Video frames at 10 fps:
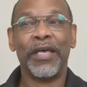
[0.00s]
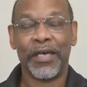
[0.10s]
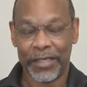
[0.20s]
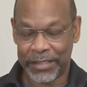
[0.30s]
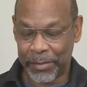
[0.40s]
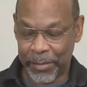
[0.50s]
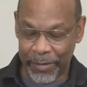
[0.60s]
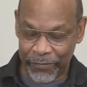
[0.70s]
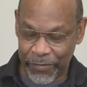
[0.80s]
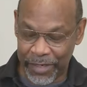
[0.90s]
uh, some of my
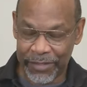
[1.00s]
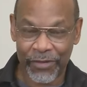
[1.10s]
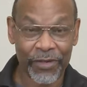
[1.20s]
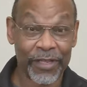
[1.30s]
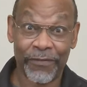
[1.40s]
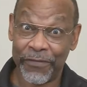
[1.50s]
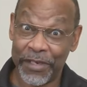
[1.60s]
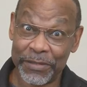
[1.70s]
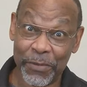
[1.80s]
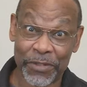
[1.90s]
friends on the
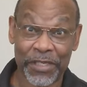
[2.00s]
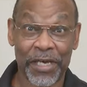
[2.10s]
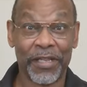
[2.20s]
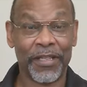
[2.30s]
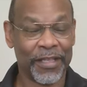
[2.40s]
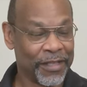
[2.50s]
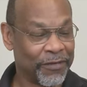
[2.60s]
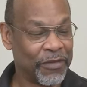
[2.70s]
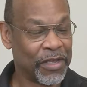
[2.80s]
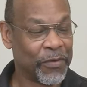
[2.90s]
Facebook side of the of
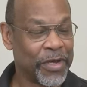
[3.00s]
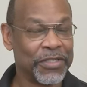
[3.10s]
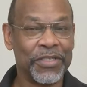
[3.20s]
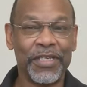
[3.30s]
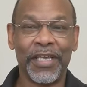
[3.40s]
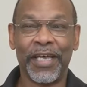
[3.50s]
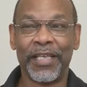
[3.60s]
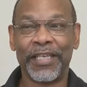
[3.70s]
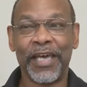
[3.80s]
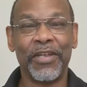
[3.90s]
the equation
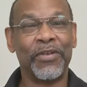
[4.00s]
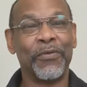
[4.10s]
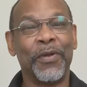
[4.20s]
kind of